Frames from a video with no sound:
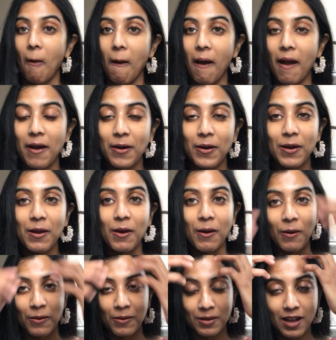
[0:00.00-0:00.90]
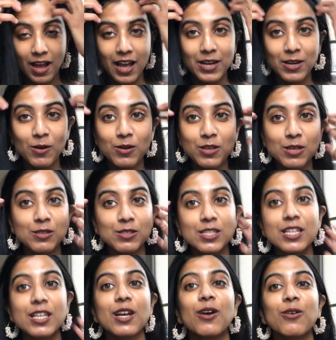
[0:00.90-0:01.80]
I don't know. I don't use
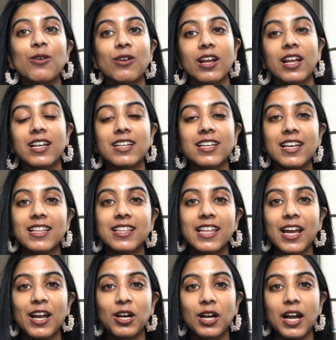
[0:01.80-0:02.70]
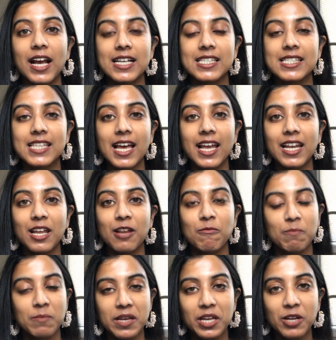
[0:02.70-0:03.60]
deodorant. There, I said
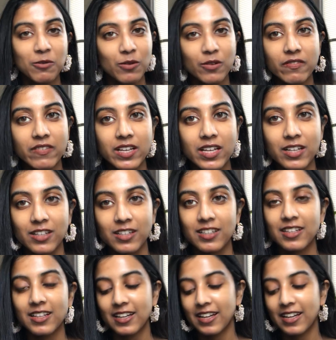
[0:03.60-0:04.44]
it. Big reveal.